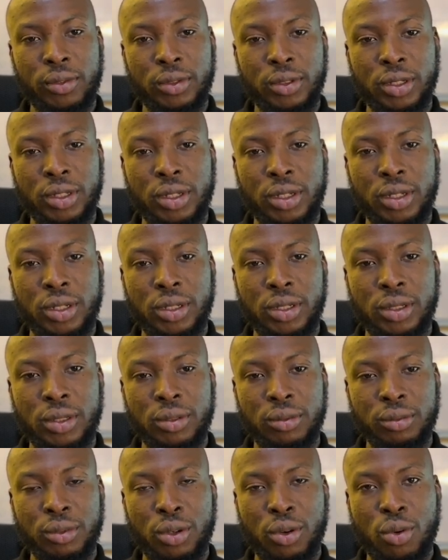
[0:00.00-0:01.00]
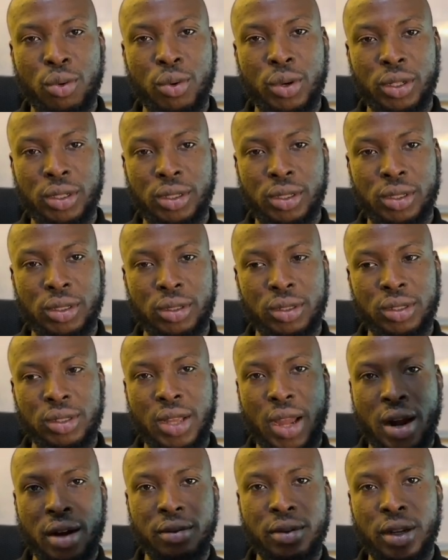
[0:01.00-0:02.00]
the requests
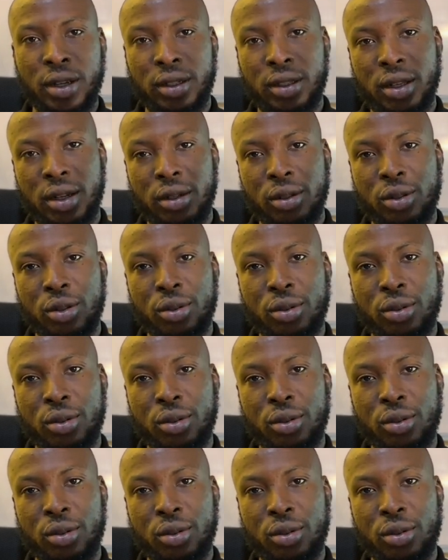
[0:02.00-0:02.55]
directed